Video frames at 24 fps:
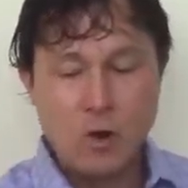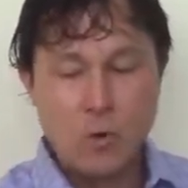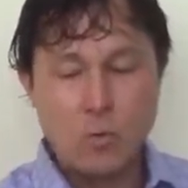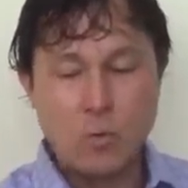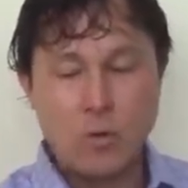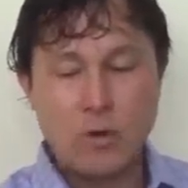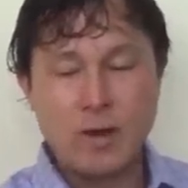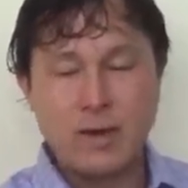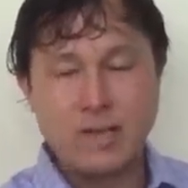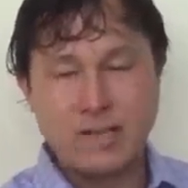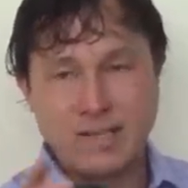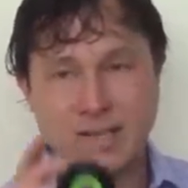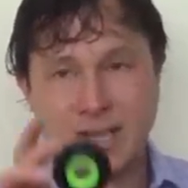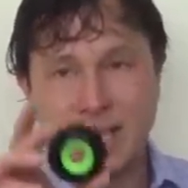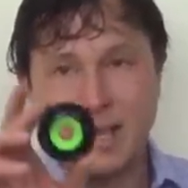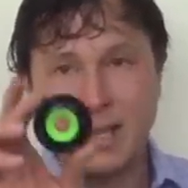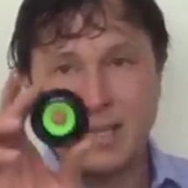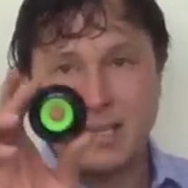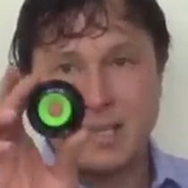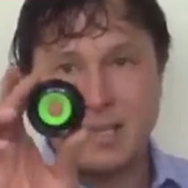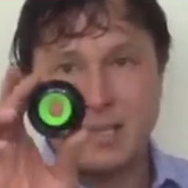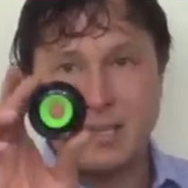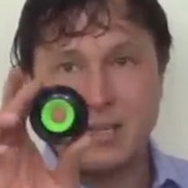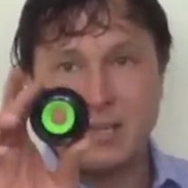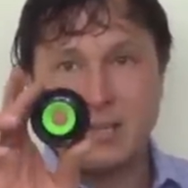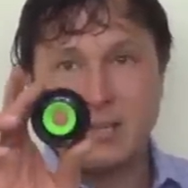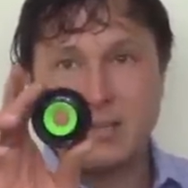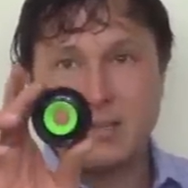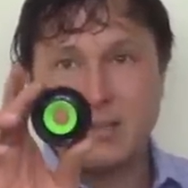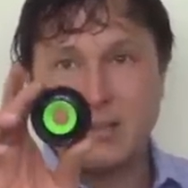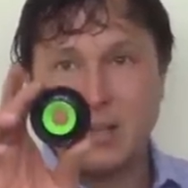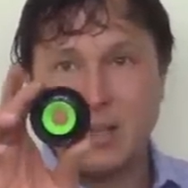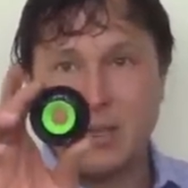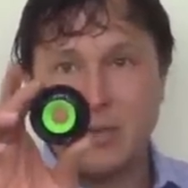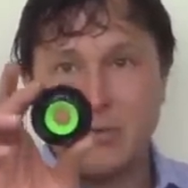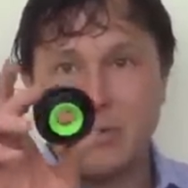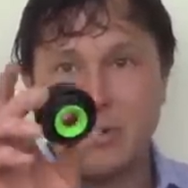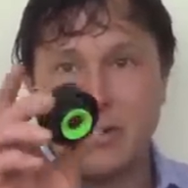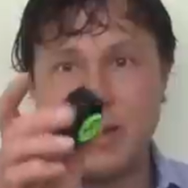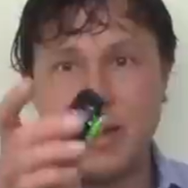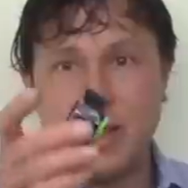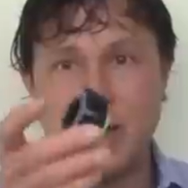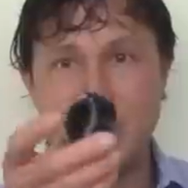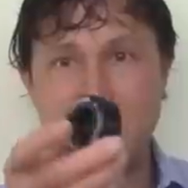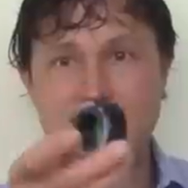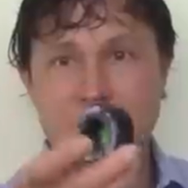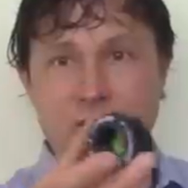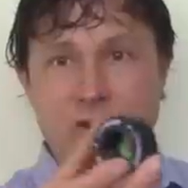We're going to test the
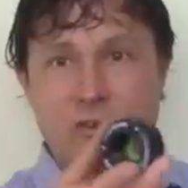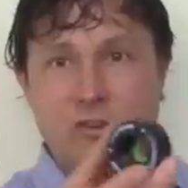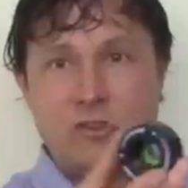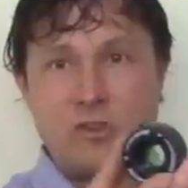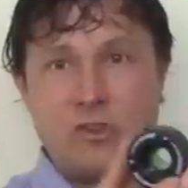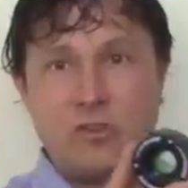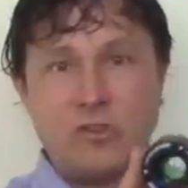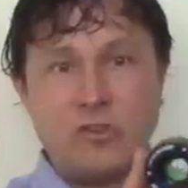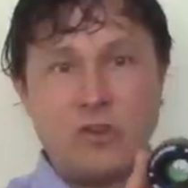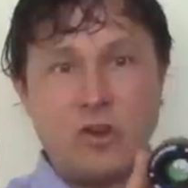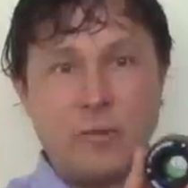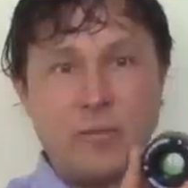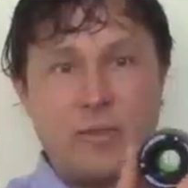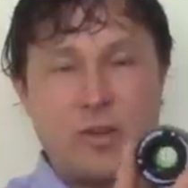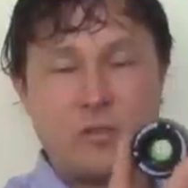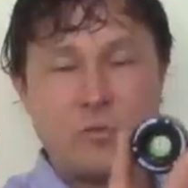celery outlet adjusting knob.